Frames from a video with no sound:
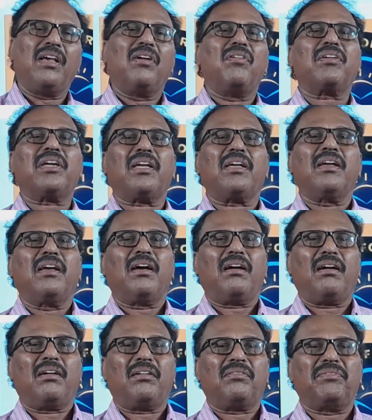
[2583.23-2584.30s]
Okay,
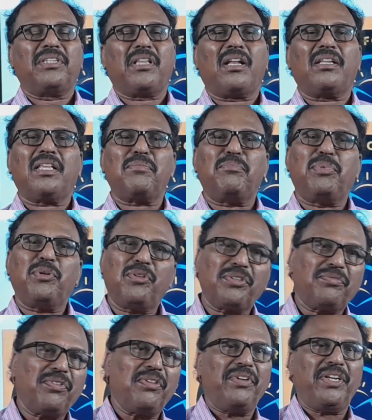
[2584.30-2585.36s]
with another
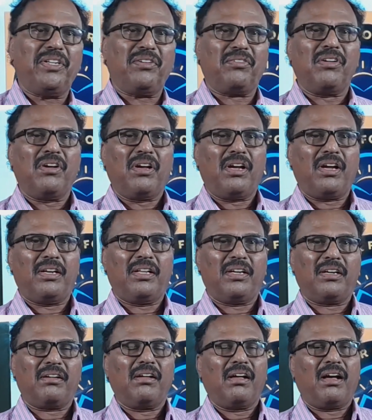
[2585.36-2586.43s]
beautiful video, and
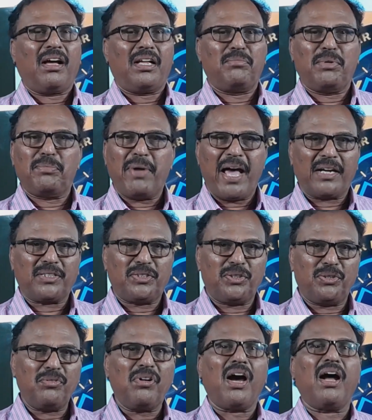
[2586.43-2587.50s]
I'll be back to
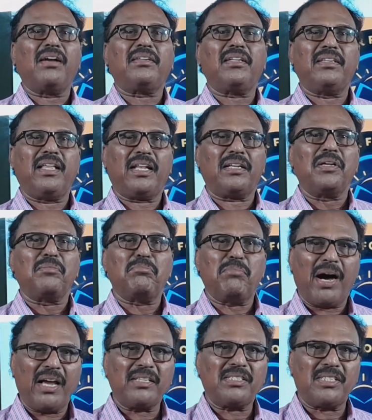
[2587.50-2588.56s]
you. Until then,
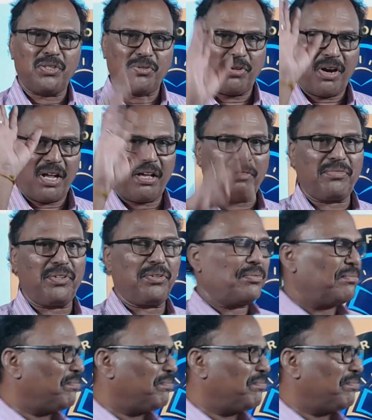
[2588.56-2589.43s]
bye, see you all of you.